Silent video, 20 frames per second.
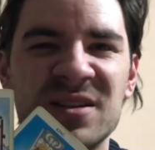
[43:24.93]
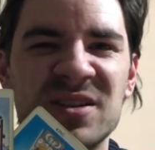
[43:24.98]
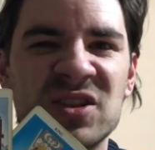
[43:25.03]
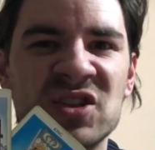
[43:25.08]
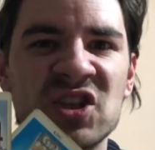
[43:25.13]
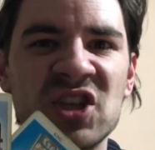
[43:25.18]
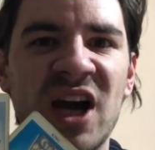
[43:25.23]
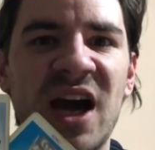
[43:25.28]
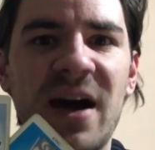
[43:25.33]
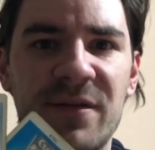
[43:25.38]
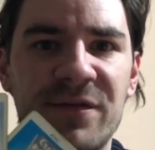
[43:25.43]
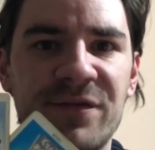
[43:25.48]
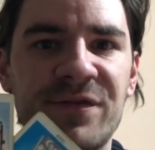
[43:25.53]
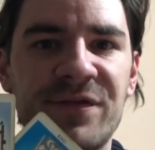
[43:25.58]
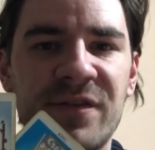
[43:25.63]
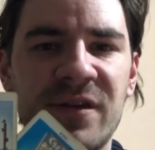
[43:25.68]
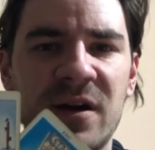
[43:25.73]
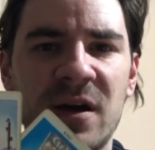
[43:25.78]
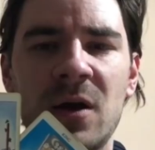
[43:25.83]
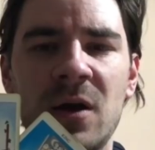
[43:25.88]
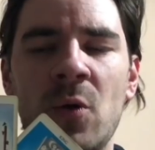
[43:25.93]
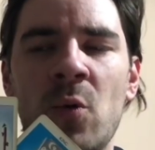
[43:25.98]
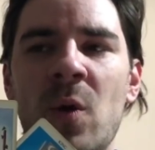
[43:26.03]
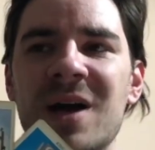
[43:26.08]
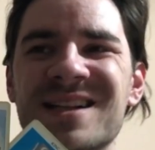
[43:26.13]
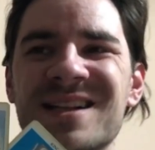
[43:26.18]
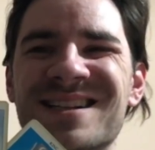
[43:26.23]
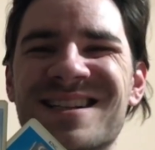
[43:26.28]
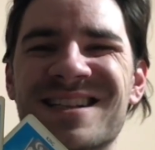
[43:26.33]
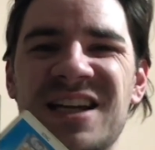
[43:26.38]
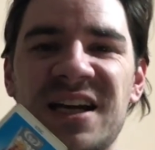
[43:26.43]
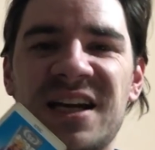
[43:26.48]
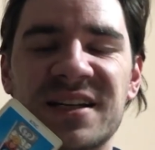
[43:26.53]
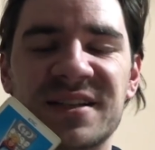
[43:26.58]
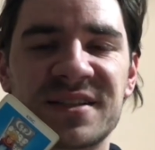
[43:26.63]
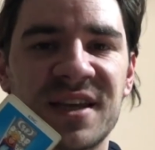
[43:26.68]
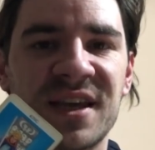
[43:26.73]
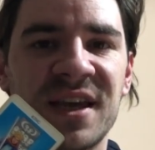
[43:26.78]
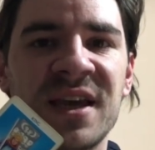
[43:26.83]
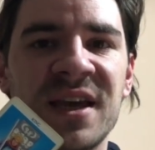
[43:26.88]
tough one
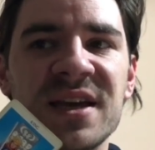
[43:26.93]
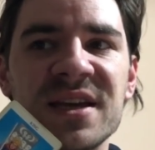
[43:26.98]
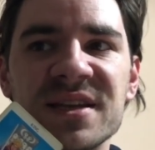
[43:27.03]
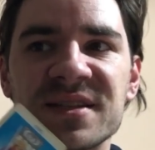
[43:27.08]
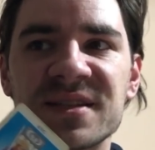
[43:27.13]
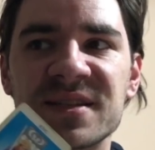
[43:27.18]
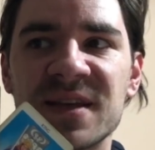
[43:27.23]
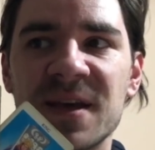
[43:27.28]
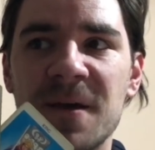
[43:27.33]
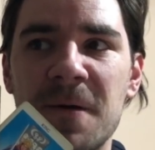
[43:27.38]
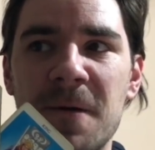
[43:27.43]
task is,